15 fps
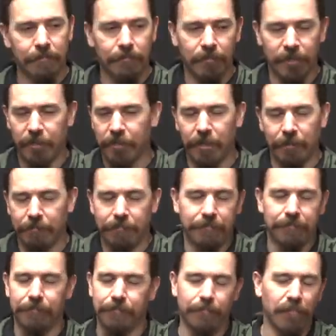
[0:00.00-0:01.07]
which I'm
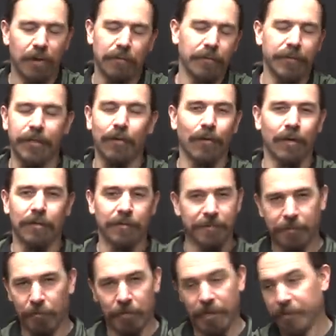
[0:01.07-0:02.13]
probably nowhere close
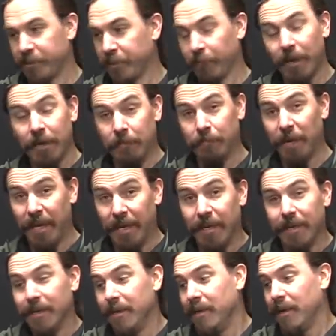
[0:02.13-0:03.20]
to pronouncing right, but
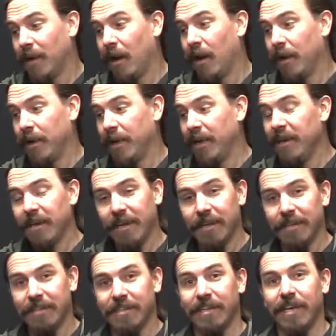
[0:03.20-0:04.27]
uh, it
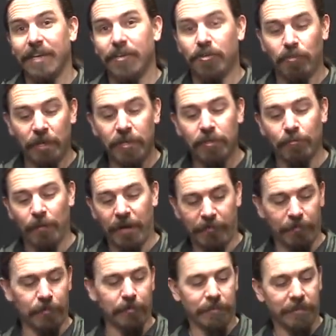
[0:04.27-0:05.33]
is a trench
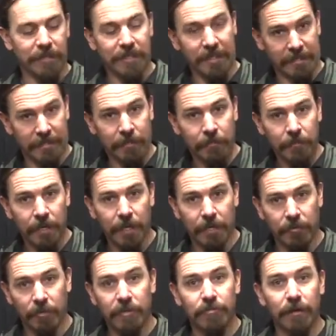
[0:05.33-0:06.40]
rifle system, a
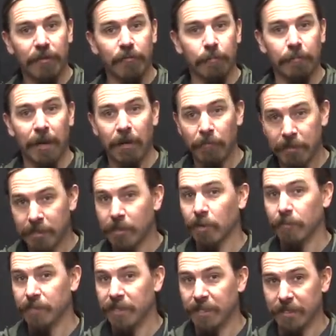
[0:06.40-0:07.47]
trench rifle
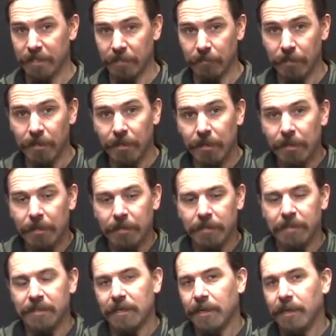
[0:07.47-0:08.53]
periscope system,
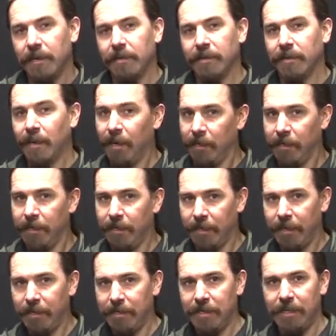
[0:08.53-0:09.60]
designed not in
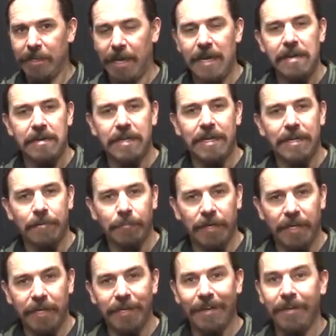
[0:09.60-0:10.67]
1918, but
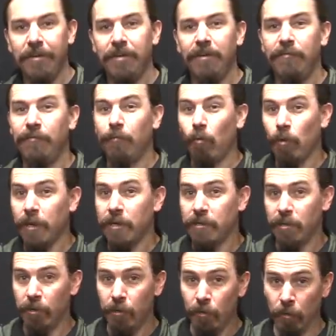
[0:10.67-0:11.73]
in
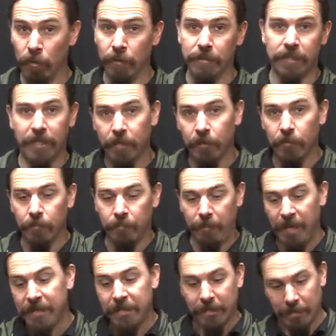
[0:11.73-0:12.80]
1942. So
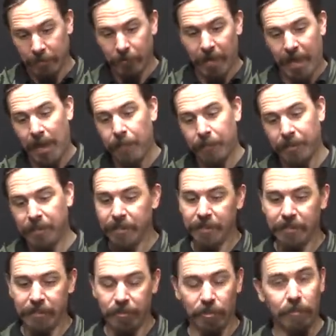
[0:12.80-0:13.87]
basically what happened
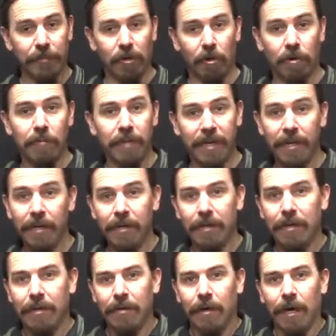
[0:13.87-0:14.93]
is the German army
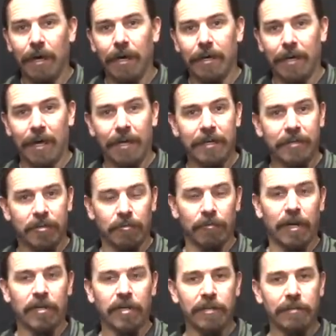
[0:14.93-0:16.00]
uh, got into
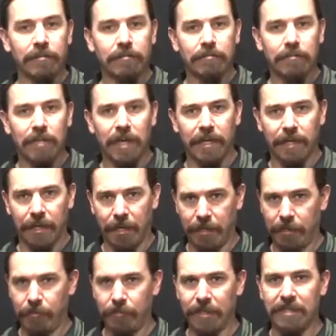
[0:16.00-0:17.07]
Russia, kind of got
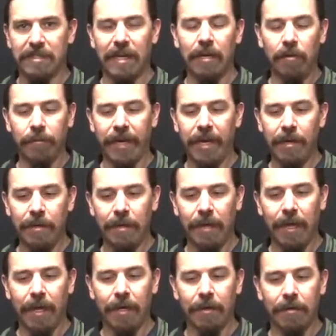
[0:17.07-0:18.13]
into a stalemate,
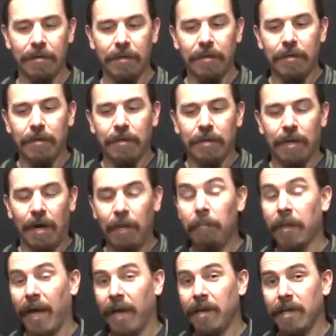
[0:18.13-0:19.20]
and
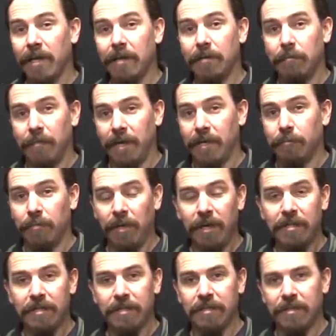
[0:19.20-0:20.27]
combat in many
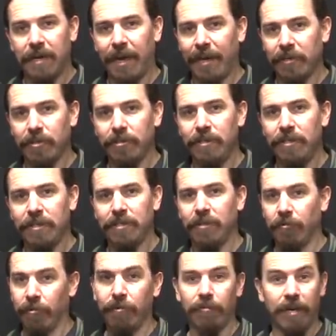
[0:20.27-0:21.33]
places actually
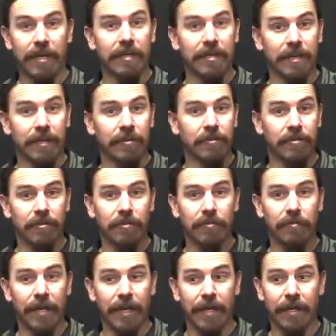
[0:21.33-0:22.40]
deteriorated
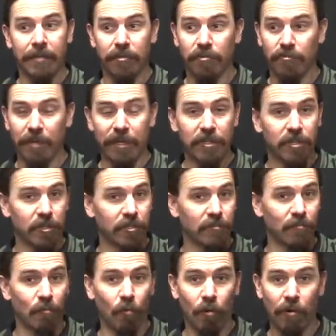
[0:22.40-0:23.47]
into a trench
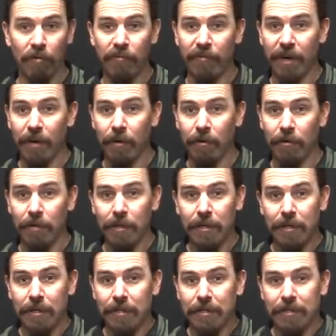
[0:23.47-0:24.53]
warfare
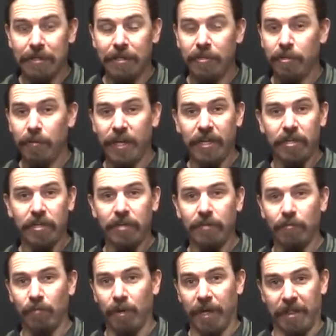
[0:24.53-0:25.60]

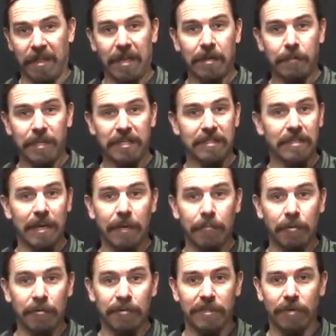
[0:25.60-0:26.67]
situation with enemy
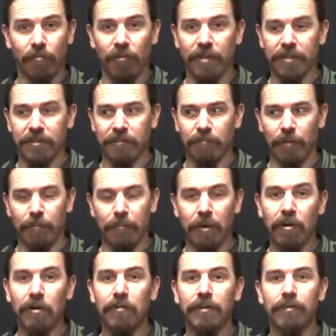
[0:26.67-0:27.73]
snipers that was
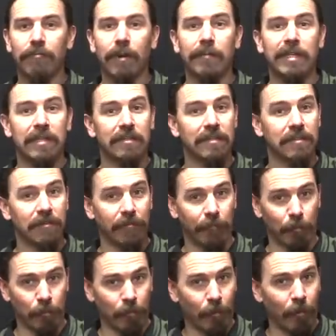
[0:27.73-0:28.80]
remarkably reminiscent of
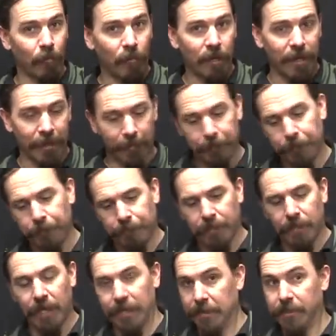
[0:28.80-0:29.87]
World War I,
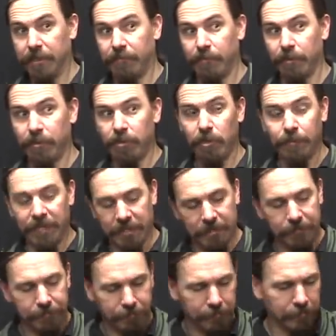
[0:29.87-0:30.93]
at least for the
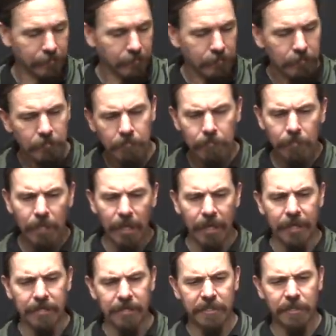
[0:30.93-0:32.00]
Germans.
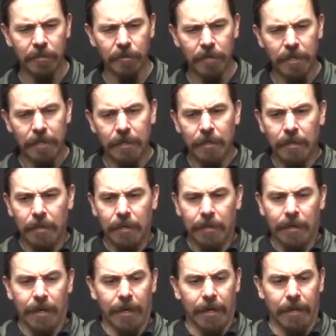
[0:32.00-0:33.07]
And so
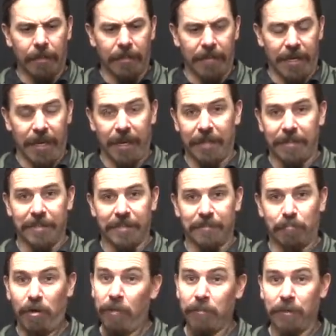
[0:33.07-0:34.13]
uh, they had this
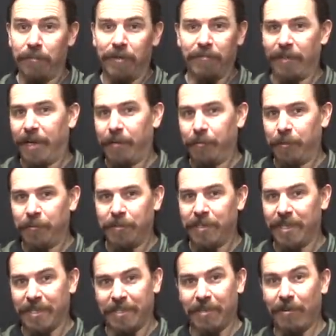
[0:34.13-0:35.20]
problem of anyone who
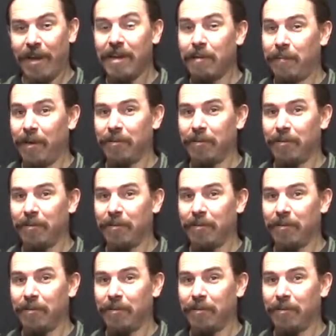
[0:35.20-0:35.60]
sticks their head up